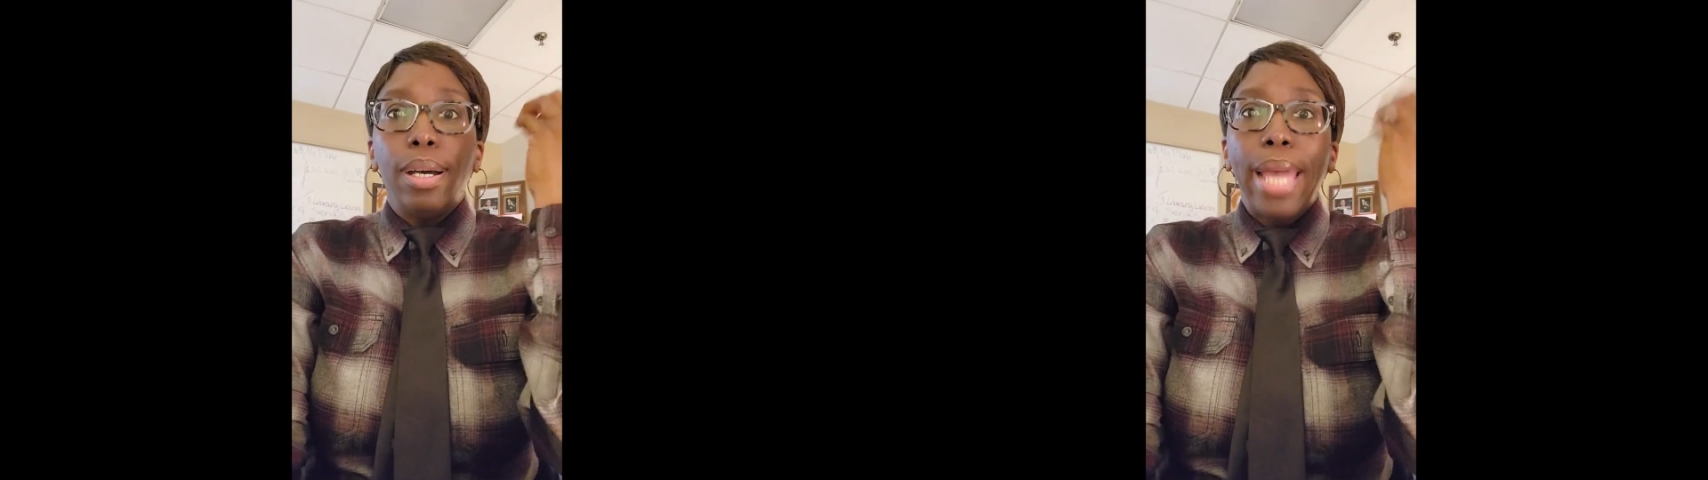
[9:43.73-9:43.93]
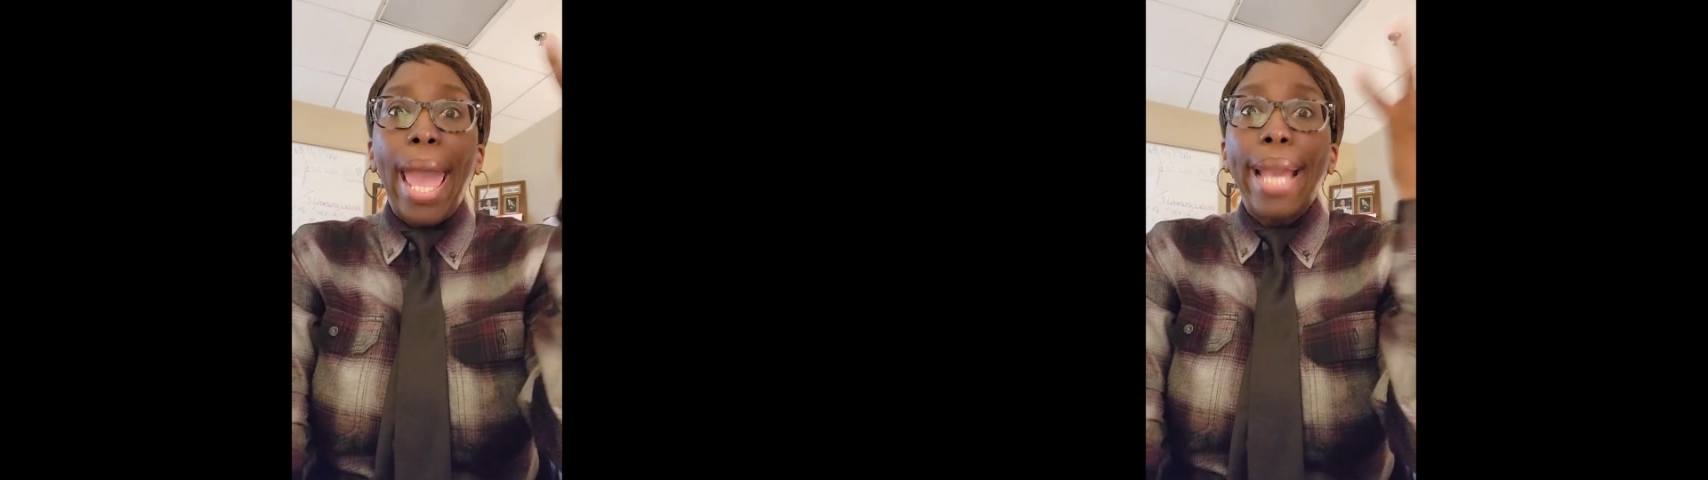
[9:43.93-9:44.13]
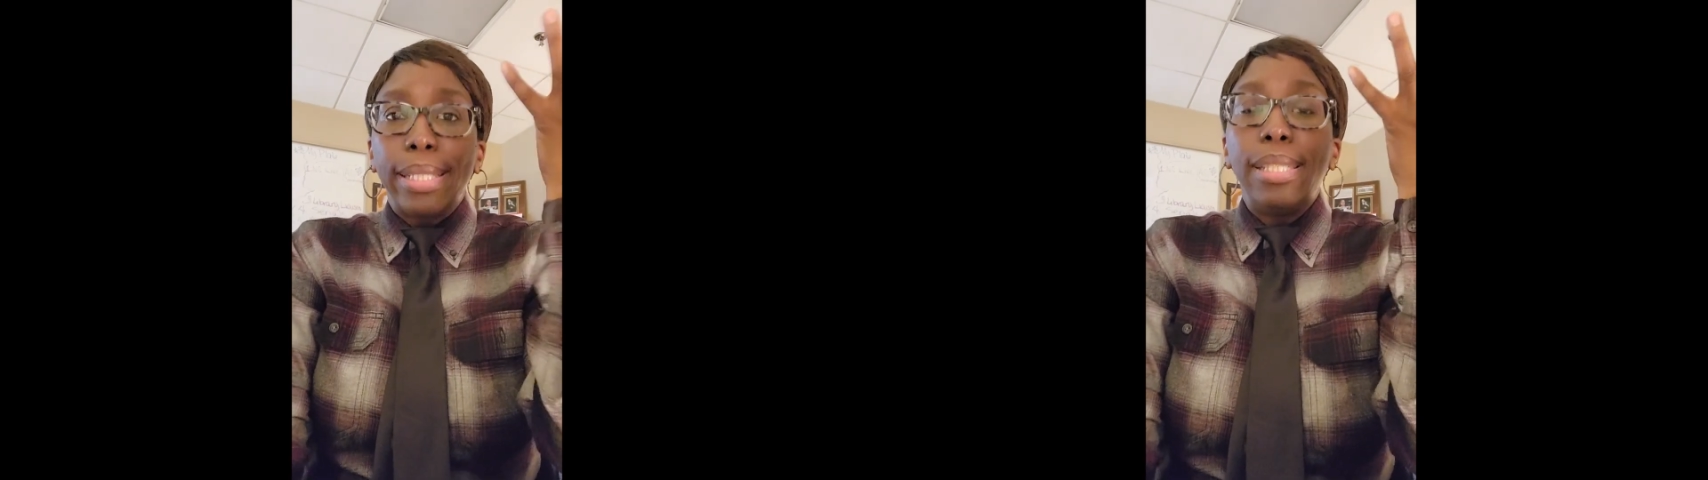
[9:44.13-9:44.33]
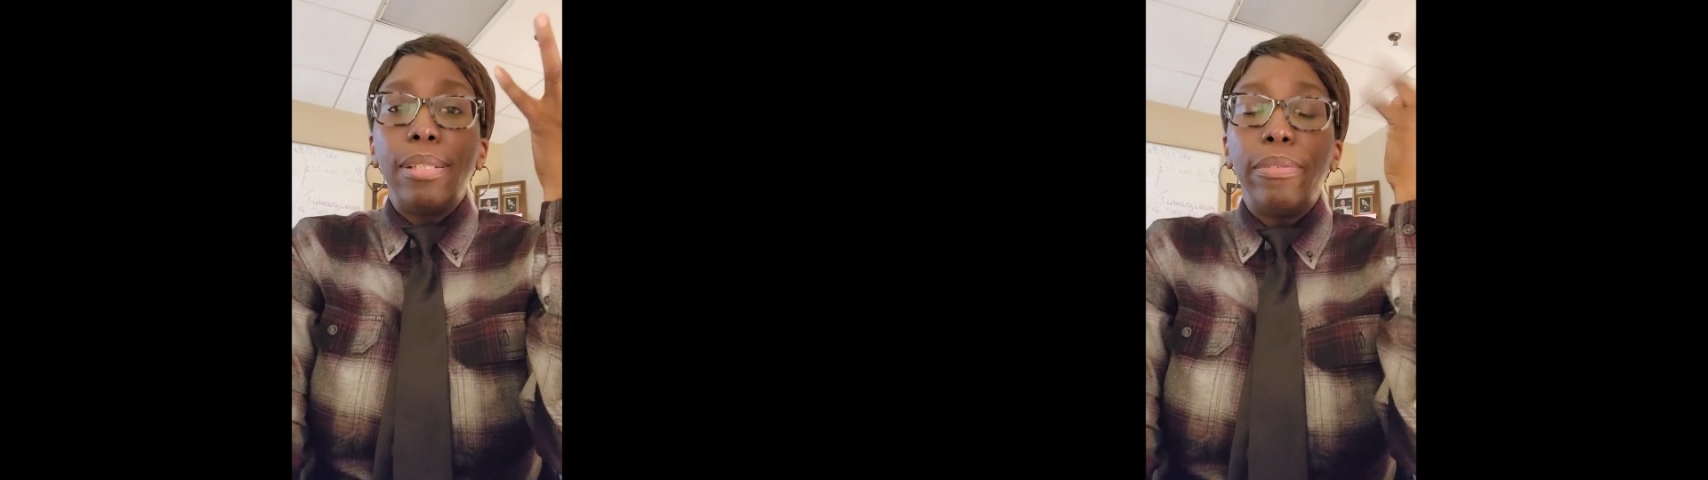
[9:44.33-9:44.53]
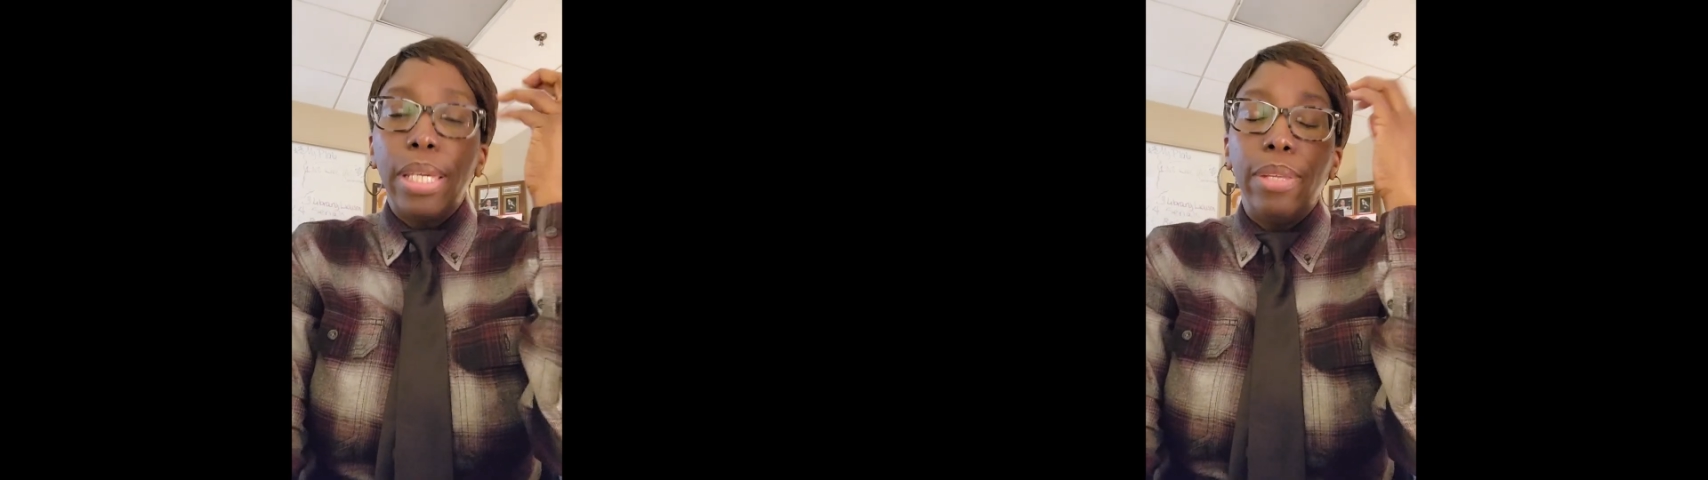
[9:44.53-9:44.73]

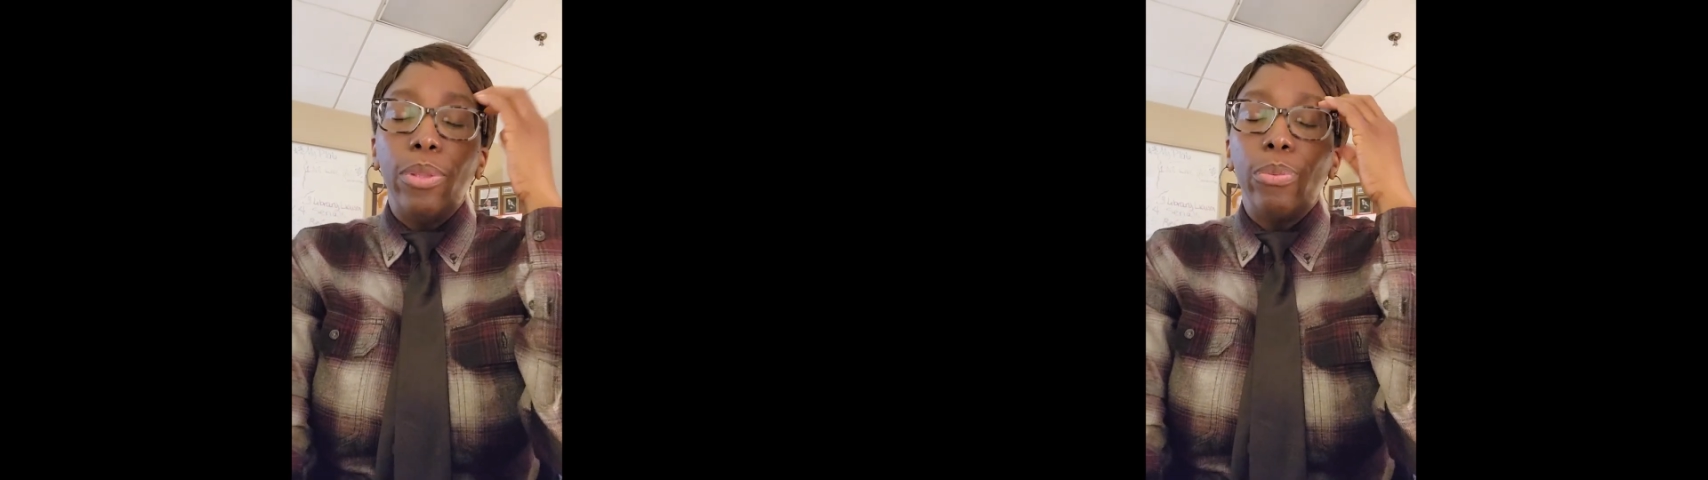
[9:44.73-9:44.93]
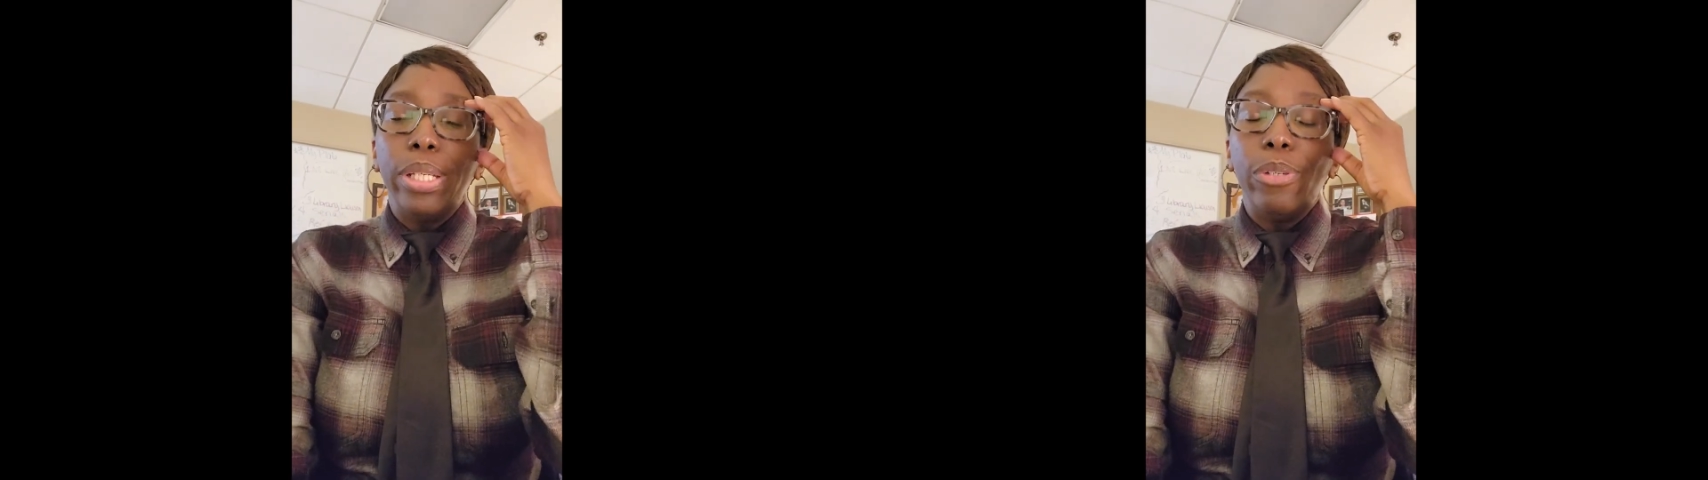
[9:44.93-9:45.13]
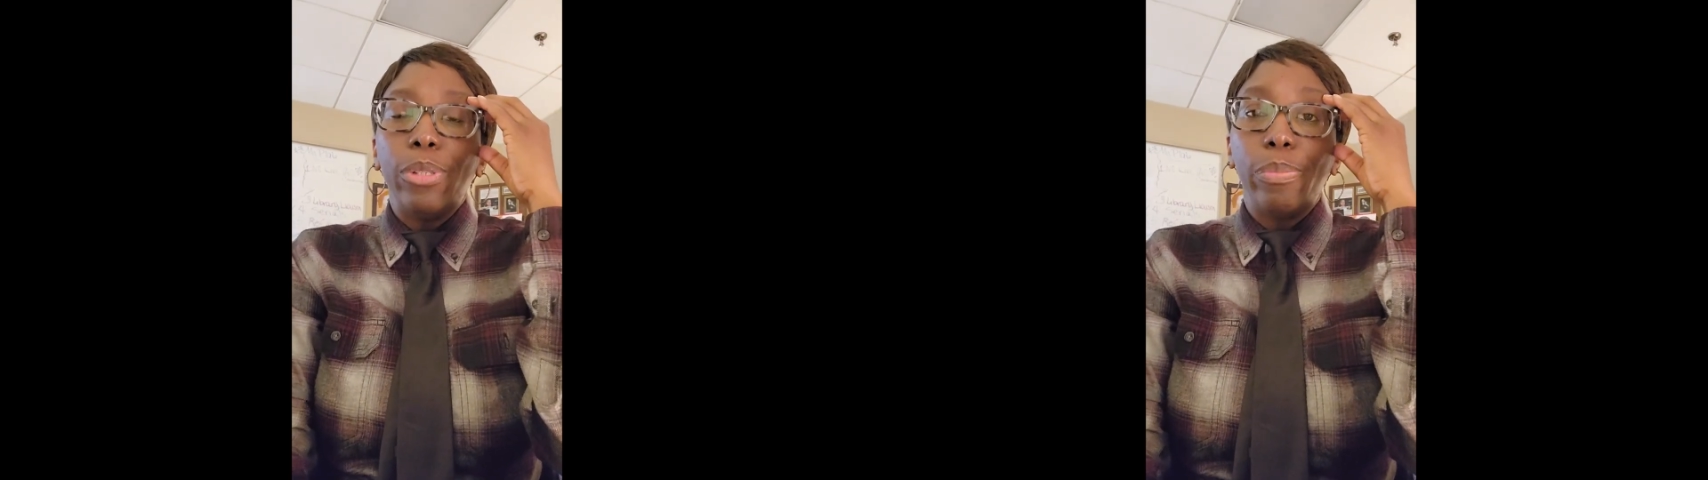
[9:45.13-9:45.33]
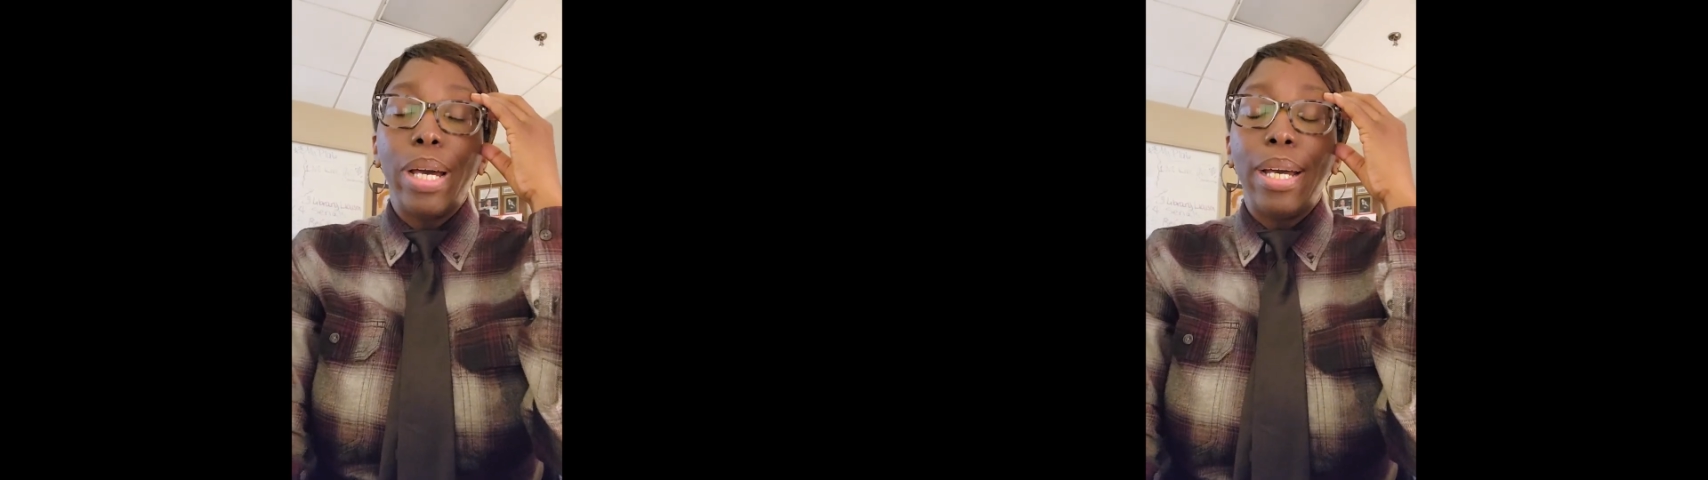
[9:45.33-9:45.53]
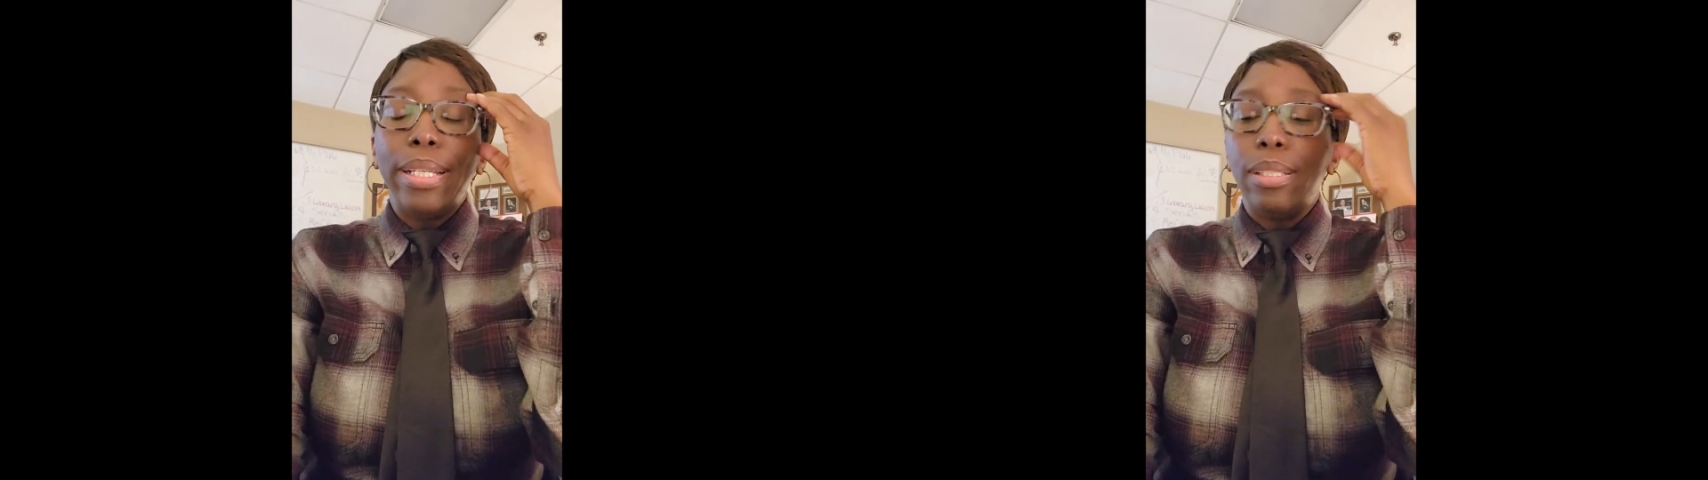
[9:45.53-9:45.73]
active in the reader's
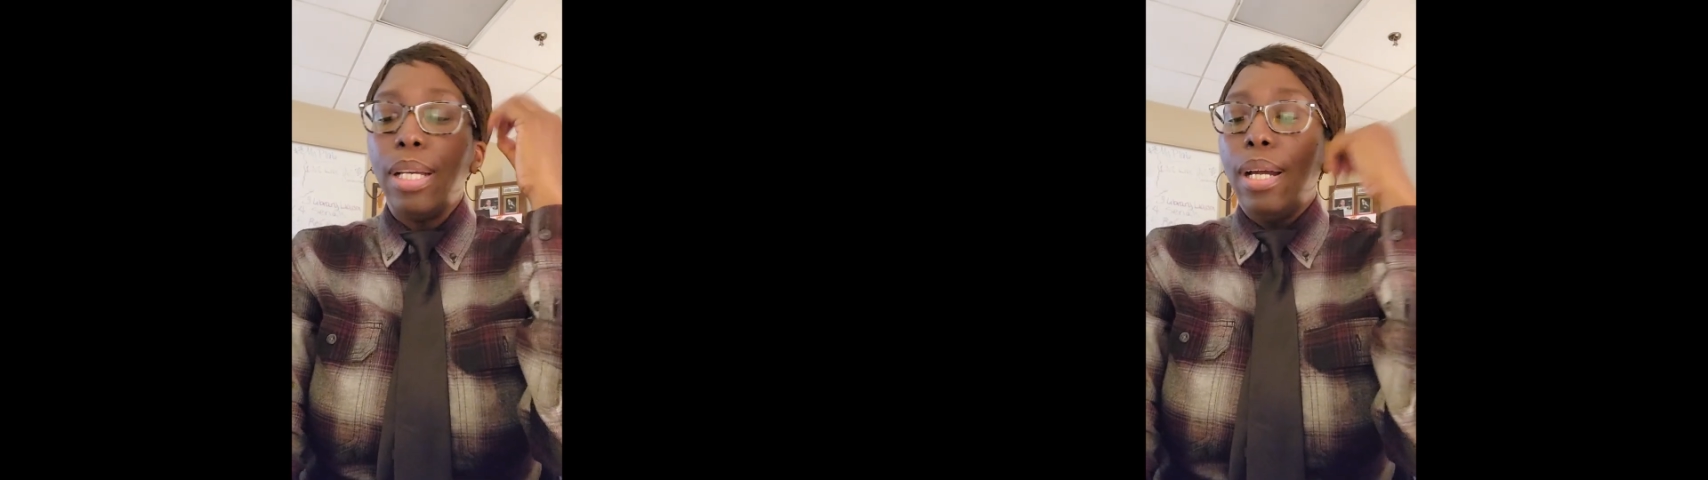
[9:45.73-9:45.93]
mind.